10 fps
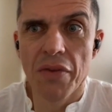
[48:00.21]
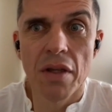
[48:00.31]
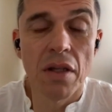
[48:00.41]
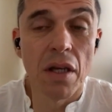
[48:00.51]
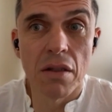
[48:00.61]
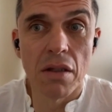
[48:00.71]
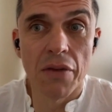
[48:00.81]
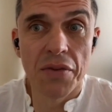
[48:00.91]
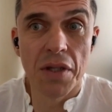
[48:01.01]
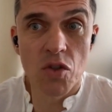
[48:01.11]
that
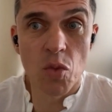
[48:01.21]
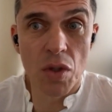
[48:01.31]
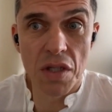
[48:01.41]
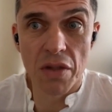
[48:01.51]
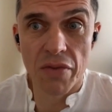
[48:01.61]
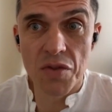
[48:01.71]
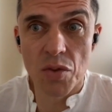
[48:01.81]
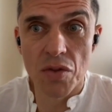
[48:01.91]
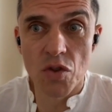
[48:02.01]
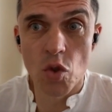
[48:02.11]
FTX wasn't invested
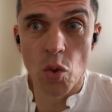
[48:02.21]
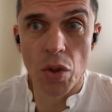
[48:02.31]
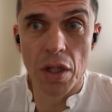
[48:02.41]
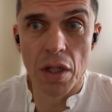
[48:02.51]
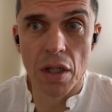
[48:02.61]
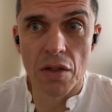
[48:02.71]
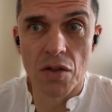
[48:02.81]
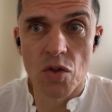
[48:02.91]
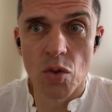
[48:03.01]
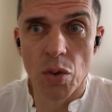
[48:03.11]
in Sui, and
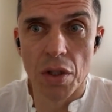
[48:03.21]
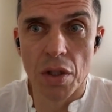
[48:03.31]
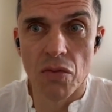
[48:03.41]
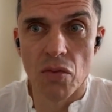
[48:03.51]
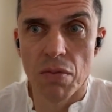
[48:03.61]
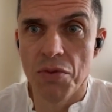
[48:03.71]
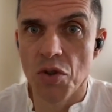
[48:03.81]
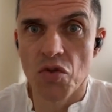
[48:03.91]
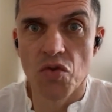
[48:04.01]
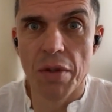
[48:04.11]
Sui
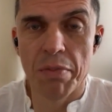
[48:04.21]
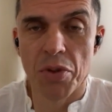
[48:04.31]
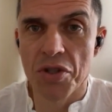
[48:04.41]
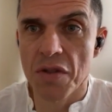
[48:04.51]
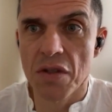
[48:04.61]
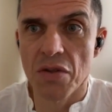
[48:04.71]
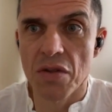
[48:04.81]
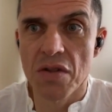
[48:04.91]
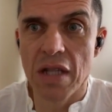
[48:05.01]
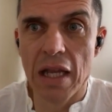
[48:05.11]
just repurchased their
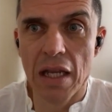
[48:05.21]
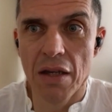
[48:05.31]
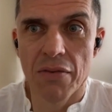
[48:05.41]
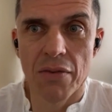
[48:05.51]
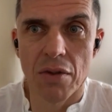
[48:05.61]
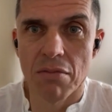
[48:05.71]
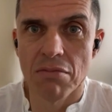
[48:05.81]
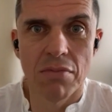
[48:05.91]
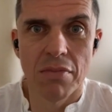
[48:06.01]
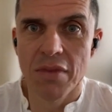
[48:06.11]
stake from
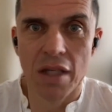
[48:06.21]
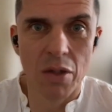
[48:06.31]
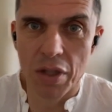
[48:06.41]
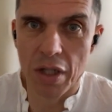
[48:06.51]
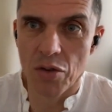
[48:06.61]
the liquidators. Or